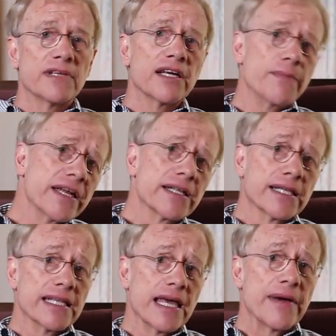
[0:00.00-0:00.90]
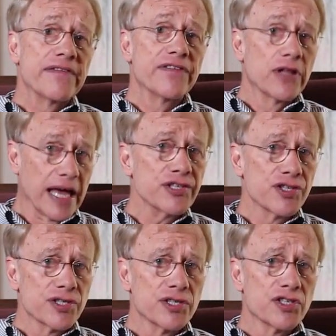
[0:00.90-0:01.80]
Admittedly, they may feel
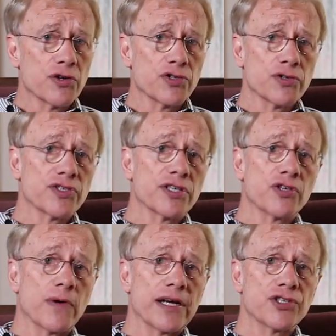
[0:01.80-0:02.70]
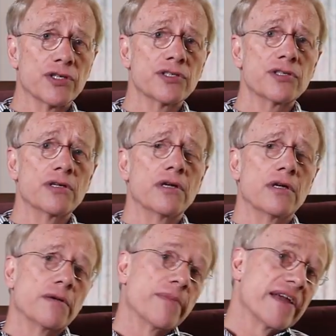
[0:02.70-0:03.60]
anxious in social situations,
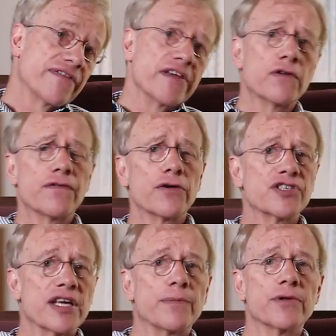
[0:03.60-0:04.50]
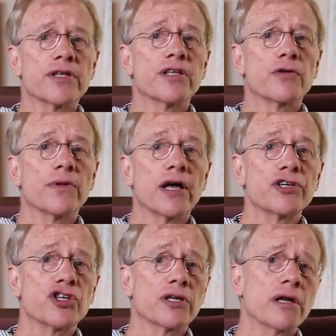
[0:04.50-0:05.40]
may feel, for example, that they're
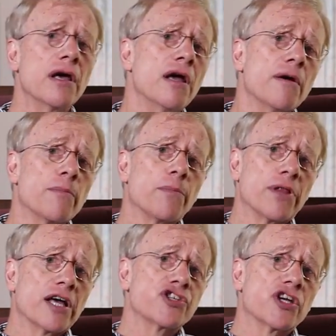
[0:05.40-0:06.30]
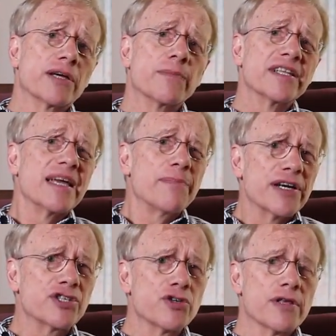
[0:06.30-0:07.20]
blushing, but they
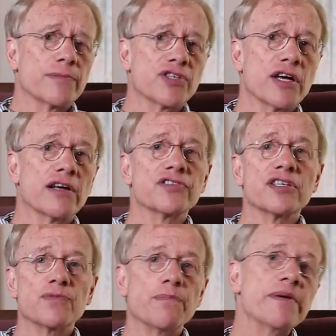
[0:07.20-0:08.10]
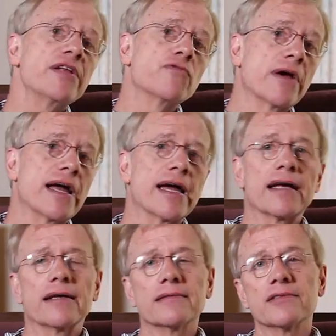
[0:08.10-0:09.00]
picture themselves as beet
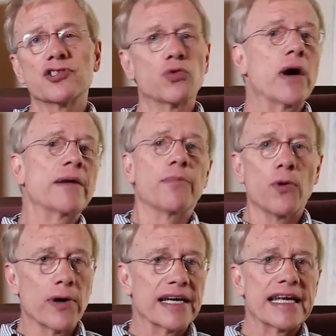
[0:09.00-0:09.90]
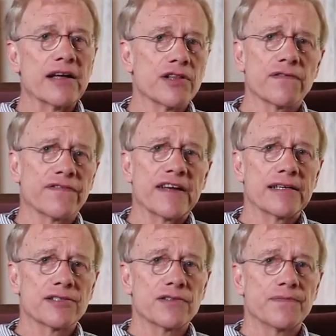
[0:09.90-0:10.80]
red and sweat pouring down their
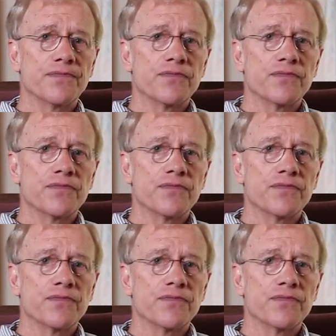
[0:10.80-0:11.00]
face.